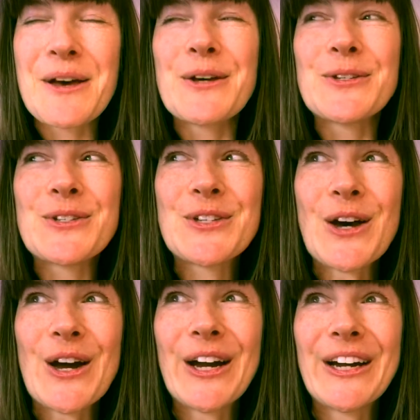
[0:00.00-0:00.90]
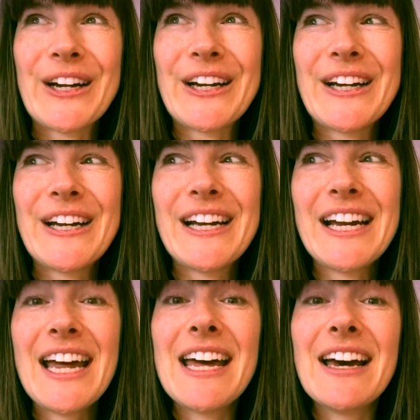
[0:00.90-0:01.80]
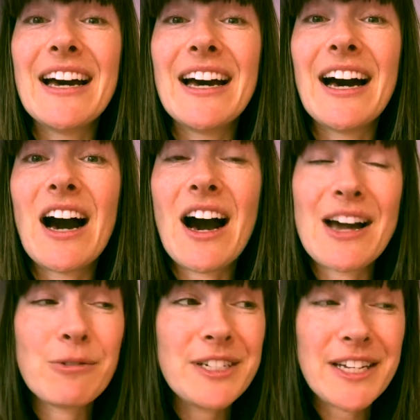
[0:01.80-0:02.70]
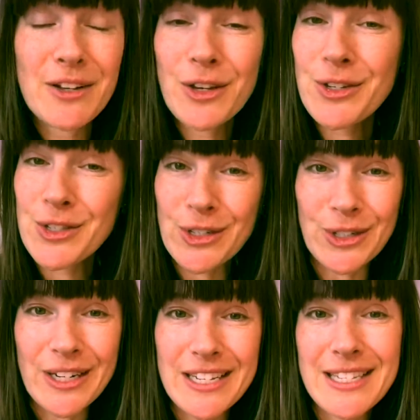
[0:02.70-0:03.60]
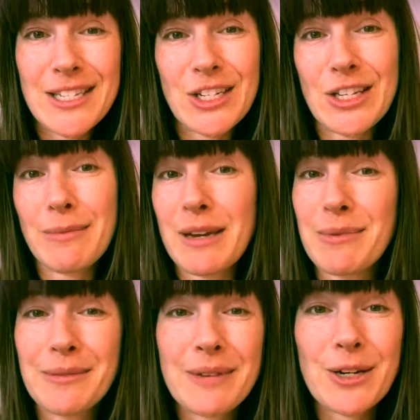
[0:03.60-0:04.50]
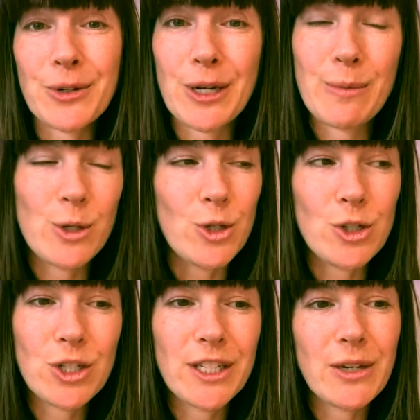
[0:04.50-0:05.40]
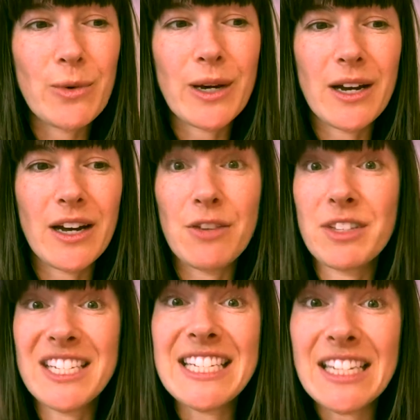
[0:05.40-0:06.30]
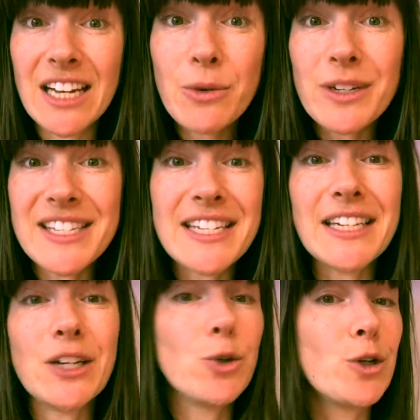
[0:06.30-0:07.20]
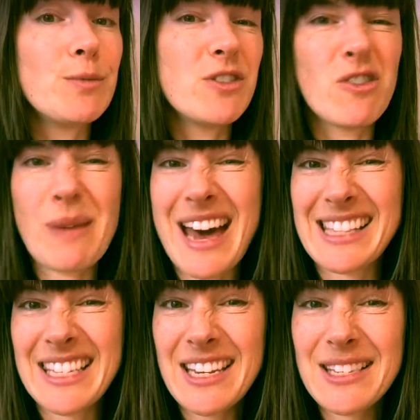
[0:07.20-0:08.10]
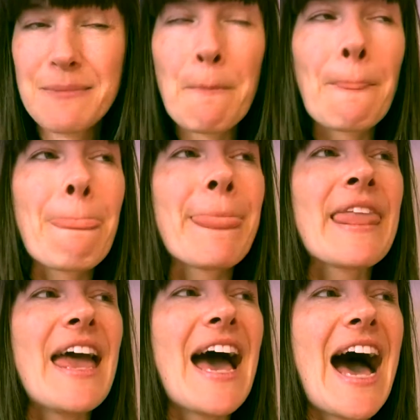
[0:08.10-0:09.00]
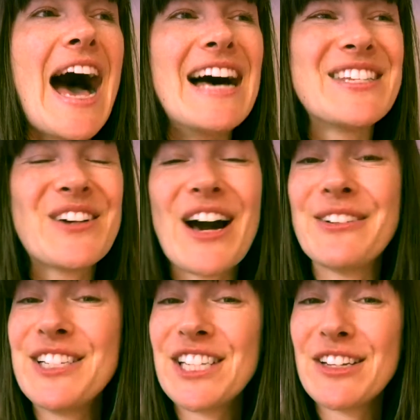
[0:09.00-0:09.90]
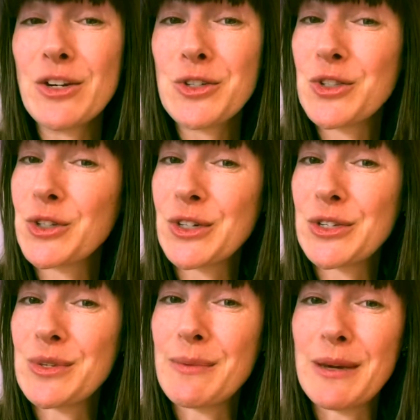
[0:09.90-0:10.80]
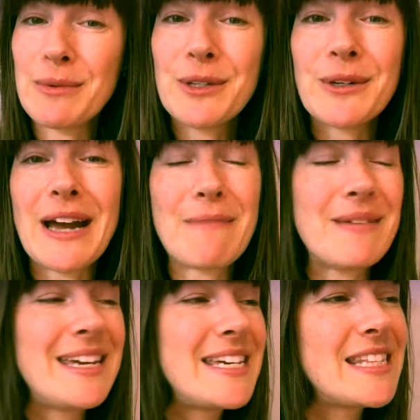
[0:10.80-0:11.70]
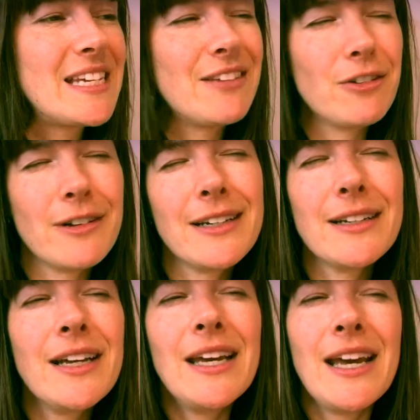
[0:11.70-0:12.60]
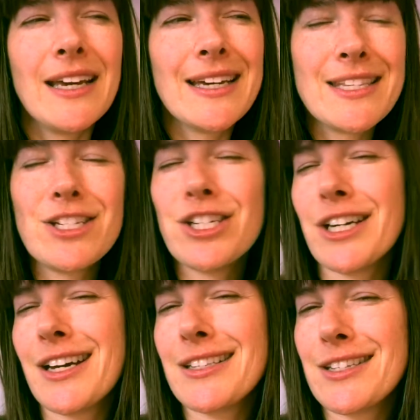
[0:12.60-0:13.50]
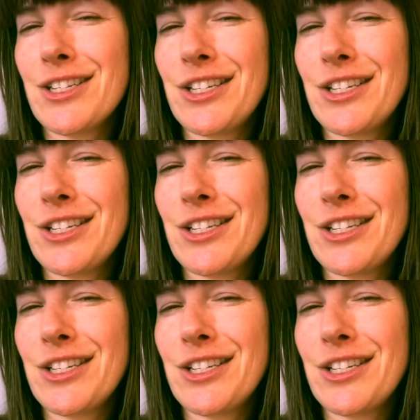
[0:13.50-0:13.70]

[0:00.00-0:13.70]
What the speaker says: So I would tell those stories to the people in my group, and usually if it's a dinner, we're sitting in groups of about six. So I would share those stories with the people around me, and then everyone gets a chance